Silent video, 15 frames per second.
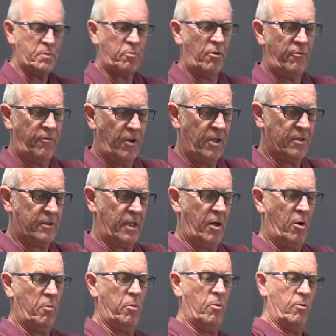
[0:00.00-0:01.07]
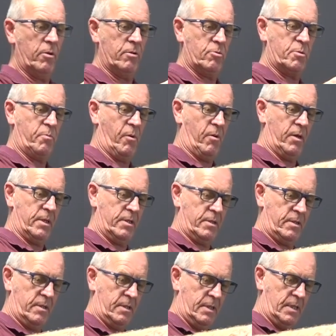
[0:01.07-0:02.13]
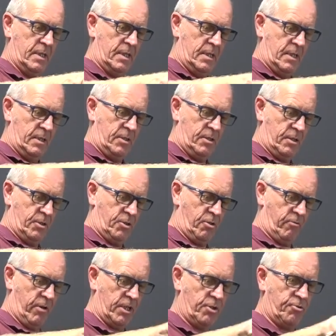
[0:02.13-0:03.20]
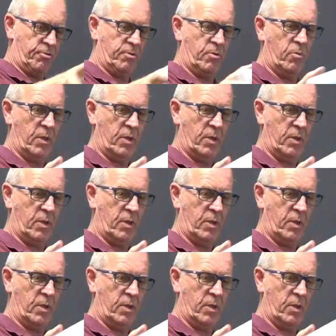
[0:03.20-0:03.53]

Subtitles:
preferred the arboreal spiders to the terrestrial